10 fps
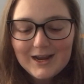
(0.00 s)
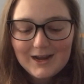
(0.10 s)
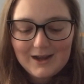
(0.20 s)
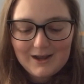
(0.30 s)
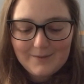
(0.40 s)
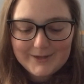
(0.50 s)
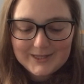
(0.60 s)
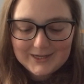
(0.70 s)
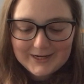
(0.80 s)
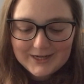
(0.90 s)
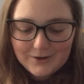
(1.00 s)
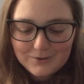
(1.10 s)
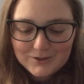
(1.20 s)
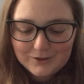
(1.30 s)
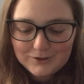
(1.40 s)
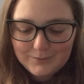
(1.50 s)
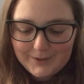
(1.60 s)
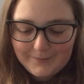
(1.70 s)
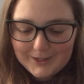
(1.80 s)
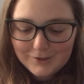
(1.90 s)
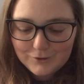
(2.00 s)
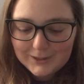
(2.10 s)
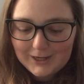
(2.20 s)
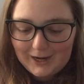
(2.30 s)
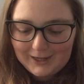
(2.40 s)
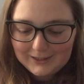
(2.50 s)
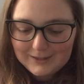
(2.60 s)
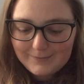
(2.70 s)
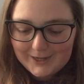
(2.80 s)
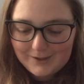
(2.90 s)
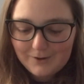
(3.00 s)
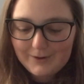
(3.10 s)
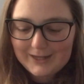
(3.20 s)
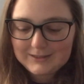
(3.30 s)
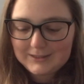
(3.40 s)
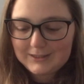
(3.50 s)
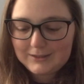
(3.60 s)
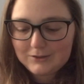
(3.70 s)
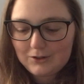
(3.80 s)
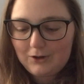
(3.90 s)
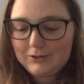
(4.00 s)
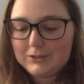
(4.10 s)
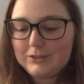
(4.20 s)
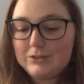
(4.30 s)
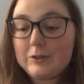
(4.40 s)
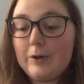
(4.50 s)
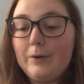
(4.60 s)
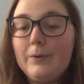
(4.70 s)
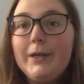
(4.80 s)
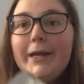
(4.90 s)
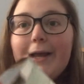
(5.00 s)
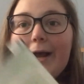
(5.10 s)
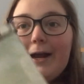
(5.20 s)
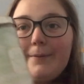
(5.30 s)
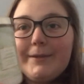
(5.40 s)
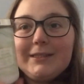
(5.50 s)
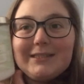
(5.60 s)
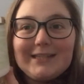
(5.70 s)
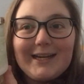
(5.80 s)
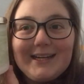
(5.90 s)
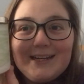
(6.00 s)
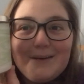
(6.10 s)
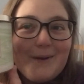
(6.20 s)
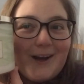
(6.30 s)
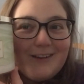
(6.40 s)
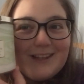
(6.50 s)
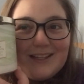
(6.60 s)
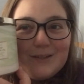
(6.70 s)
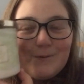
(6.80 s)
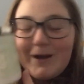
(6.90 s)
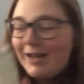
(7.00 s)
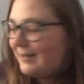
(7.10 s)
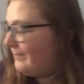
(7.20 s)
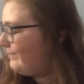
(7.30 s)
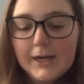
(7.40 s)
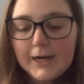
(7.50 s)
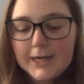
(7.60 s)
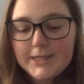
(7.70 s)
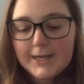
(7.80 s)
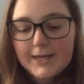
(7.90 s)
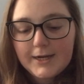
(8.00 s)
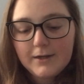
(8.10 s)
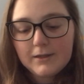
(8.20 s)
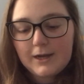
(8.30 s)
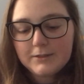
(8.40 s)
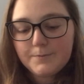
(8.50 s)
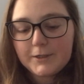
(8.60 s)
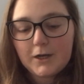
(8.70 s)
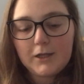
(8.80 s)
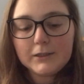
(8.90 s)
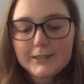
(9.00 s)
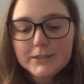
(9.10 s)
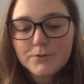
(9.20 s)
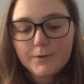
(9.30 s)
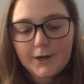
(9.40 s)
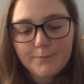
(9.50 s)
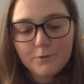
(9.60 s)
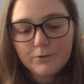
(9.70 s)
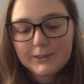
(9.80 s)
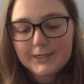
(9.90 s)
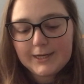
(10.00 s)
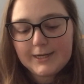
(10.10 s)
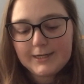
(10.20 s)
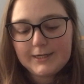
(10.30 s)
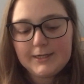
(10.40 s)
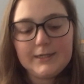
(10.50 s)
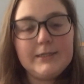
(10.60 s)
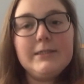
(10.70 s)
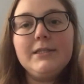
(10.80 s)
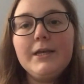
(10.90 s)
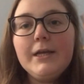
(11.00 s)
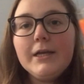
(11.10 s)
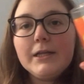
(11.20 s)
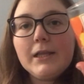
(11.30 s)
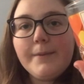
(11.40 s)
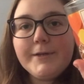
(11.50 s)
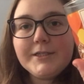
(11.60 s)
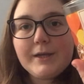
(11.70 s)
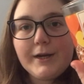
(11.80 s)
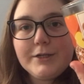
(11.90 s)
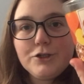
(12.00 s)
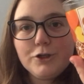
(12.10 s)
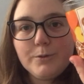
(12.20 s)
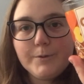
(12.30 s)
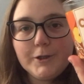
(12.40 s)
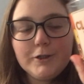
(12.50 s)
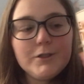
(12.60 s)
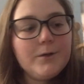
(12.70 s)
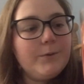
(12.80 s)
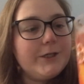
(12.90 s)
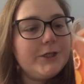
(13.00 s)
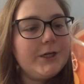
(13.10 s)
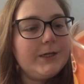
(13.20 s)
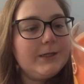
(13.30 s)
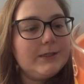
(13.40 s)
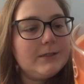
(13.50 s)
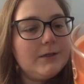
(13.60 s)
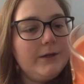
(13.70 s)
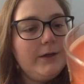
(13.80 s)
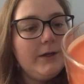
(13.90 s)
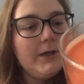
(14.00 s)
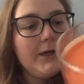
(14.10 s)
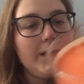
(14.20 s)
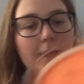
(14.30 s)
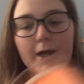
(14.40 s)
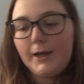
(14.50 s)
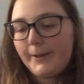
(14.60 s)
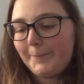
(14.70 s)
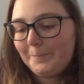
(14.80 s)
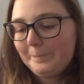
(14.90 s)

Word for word: Um, and the keynotes are sweet mandarin, island mango, and sea salt. So I'm excited about this one. And then last but not least, what I'm rolling in is clementine sherbet, which is, um,